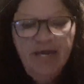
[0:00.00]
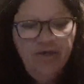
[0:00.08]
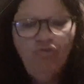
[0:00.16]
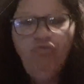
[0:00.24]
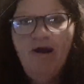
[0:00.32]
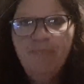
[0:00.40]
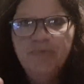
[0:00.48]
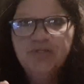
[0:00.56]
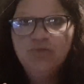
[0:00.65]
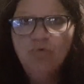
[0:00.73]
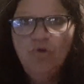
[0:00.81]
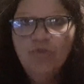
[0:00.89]
crap
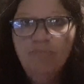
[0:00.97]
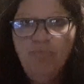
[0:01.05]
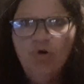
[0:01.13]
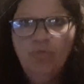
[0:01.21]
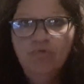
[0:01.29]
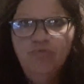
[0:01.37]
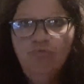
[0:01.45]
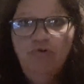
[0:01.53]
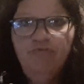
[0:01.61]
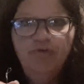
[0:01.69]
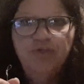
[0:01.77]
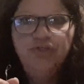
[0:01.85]
that's all on the bottom of the
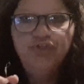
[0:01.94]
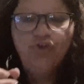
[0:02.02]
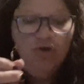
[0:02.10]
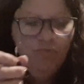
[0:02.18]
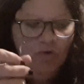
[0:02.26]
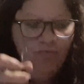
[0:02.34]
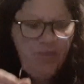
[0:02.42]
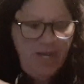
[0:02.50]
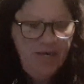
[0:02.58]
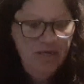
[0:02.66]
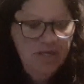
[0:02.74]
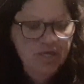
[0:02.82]
river, and you don't want
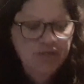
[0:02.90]
that.